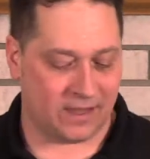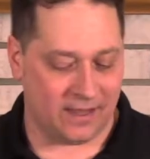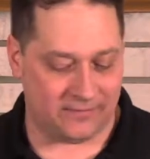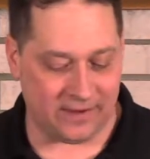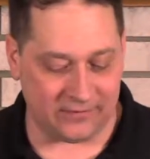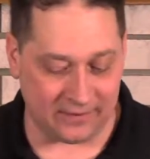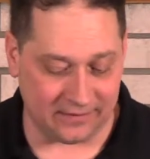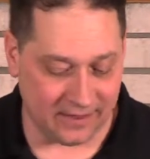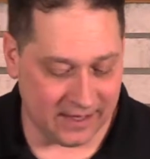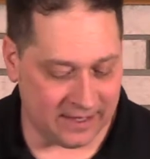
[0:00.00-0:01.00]

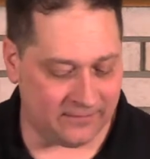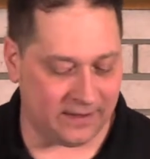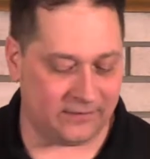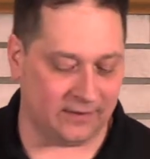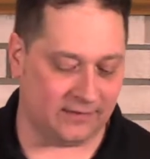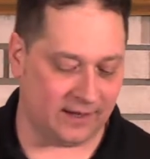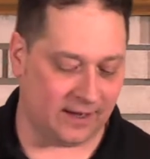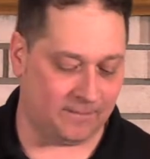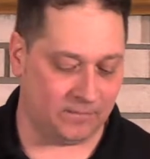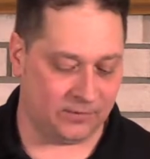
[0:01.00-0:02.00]
Ephesians, Ephesians
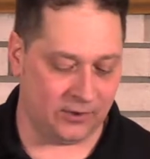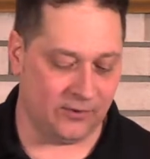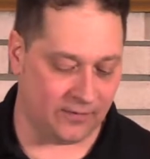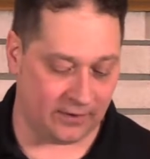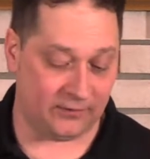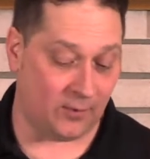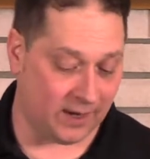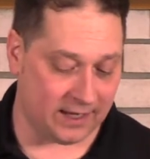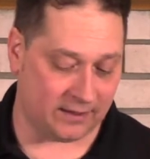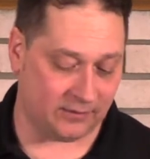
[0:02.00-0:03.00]
uh, 2, verse
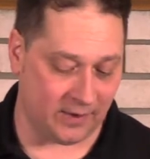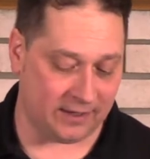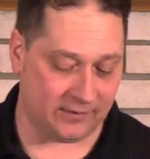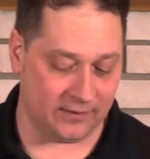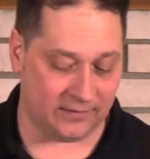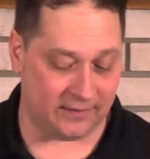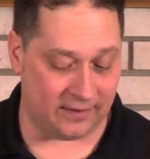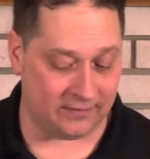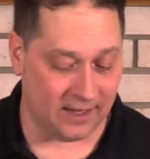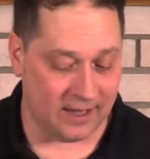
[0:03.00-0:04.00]
20 and 22, it
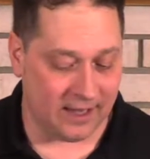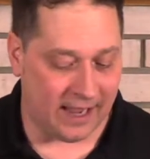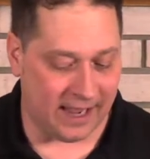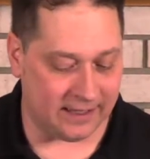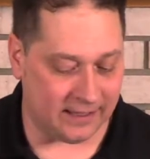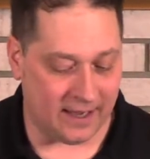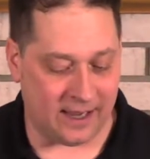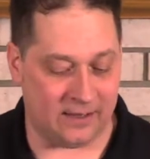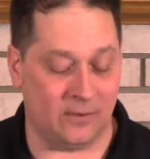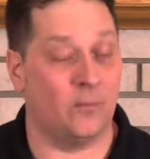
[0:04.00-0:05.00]
says, and,
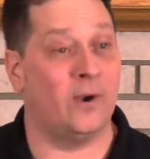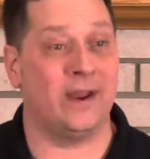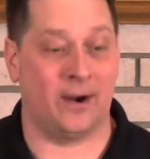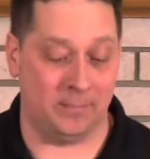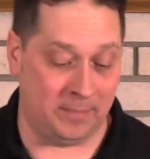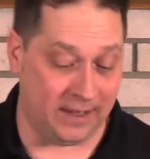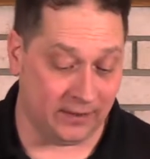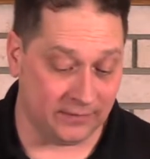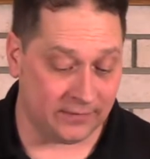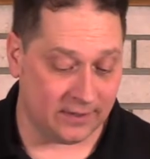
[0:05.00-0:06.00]
and we are
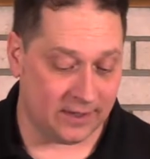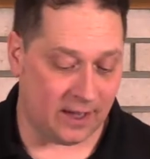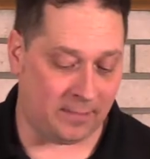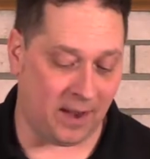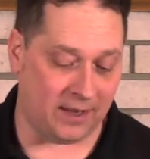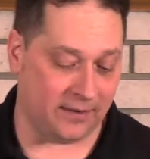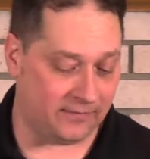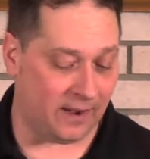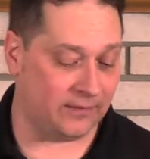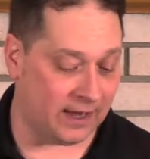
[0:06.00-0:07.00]
built upon the
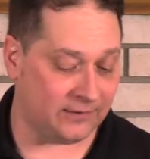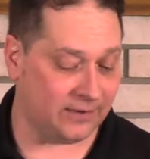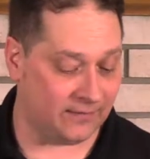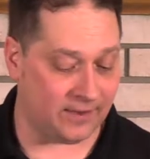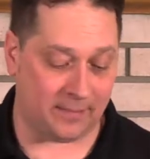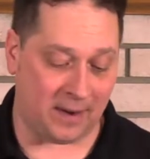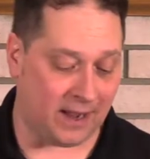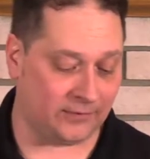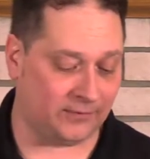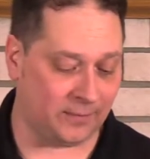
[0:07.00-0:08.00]
foundation of the
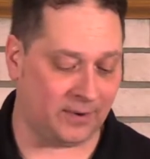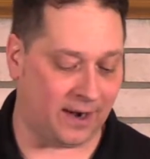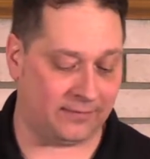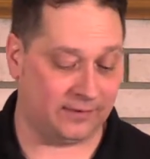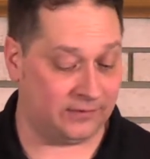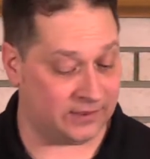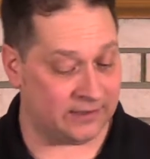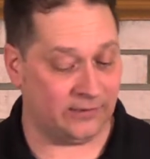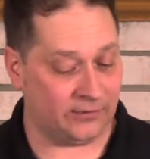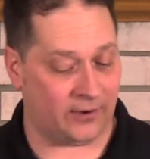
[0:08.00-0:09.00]
apostles and prophets,
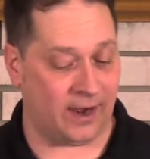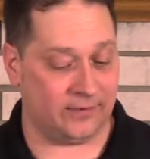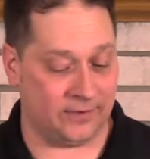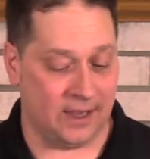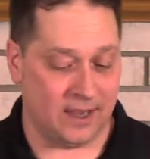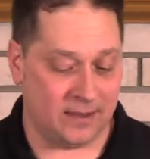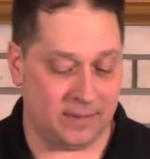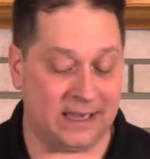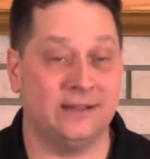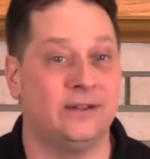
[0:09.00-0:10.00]
Jesus Christ
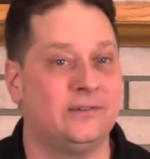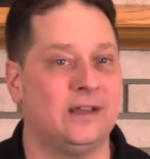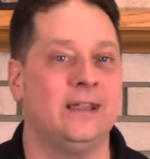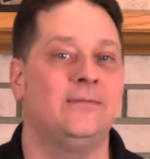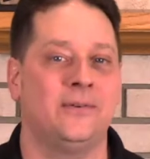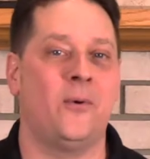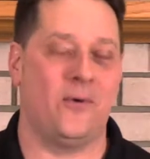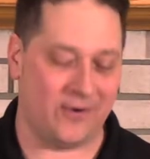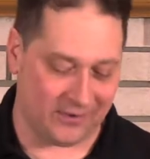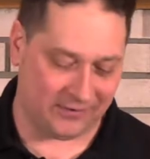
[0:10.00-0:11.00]
being the chief
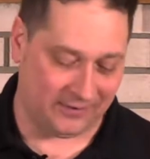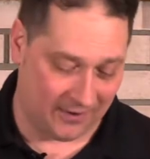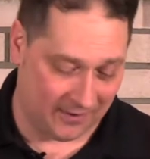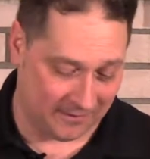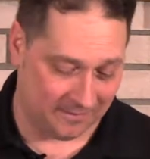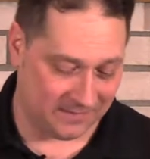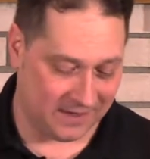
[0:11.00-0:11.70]
cornerstone.